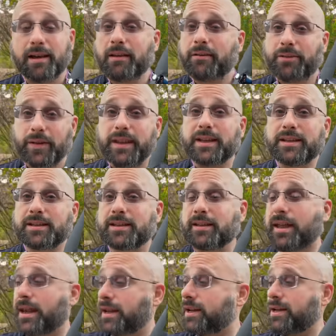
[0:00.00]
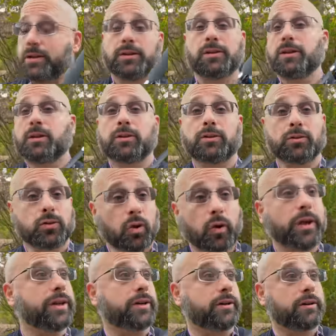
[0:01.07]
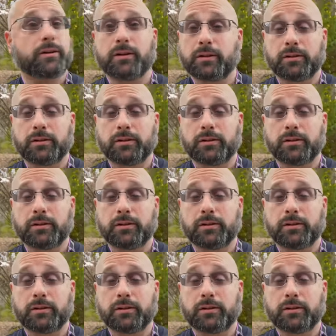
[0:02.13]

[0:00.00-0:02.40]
Things like loiter,